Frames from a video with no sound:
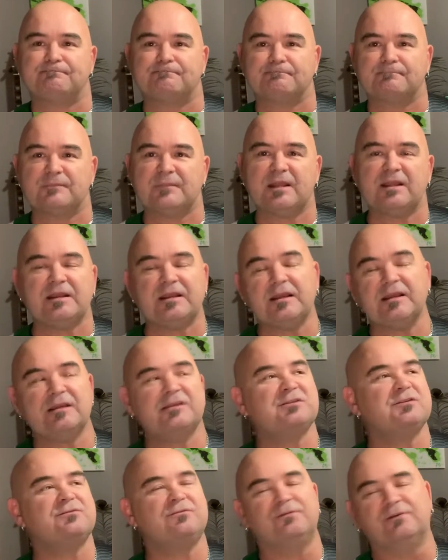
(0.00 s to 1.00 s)
It's
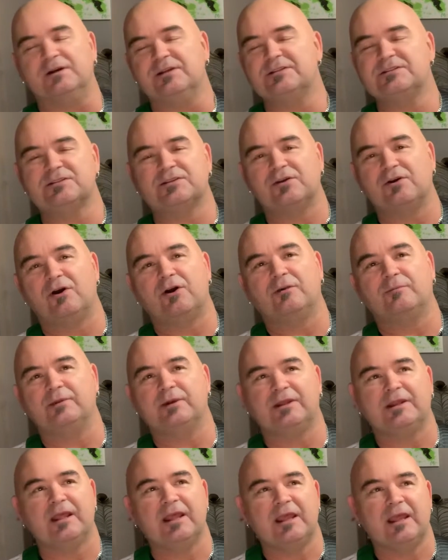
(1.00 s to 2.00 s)
a fun song,
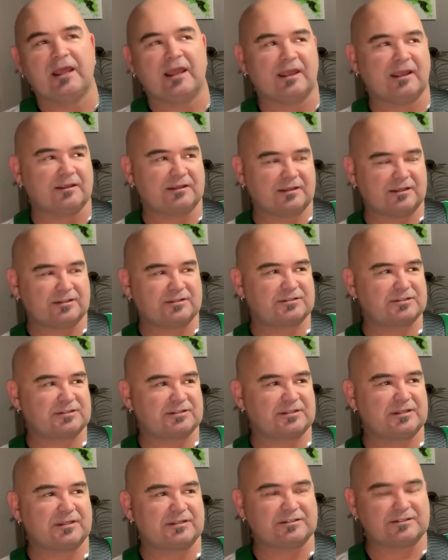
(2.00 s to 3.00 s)
but
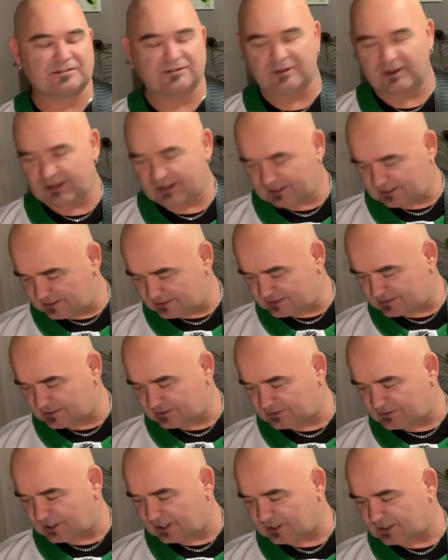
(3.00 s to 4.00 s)
it's not there's
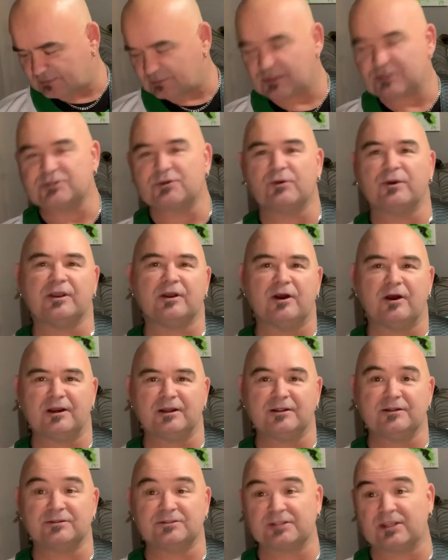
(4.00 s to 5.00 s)
not as much going on in
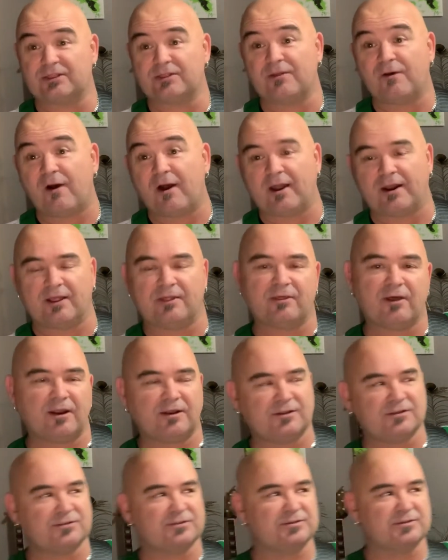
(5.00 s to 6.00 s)
there as I thought. I thought
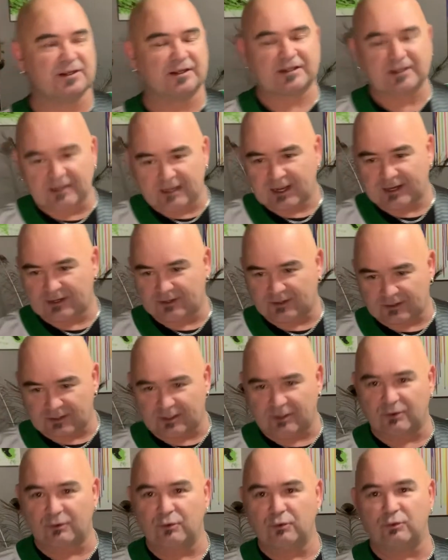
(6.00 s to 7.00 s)
this was like a kind of like a
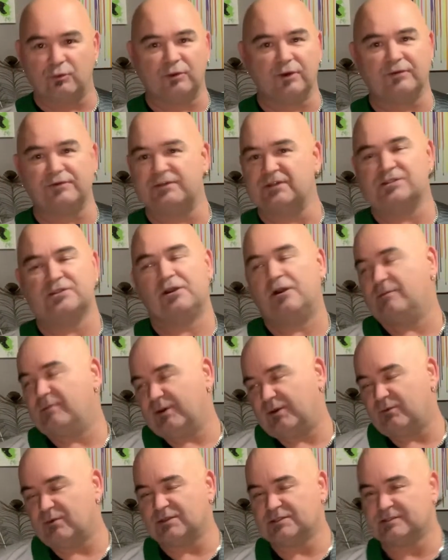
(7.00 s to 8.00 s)
cool riffy song, but it
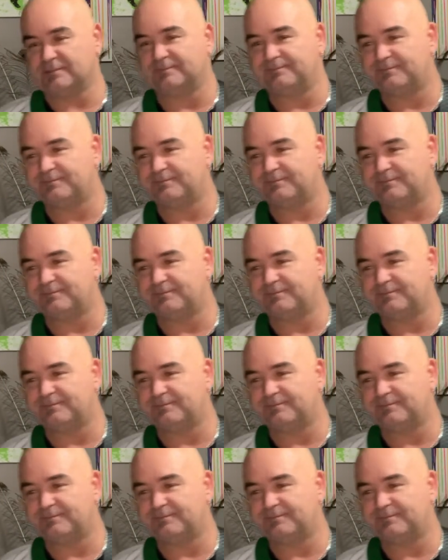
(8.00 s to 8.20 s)
wasn't.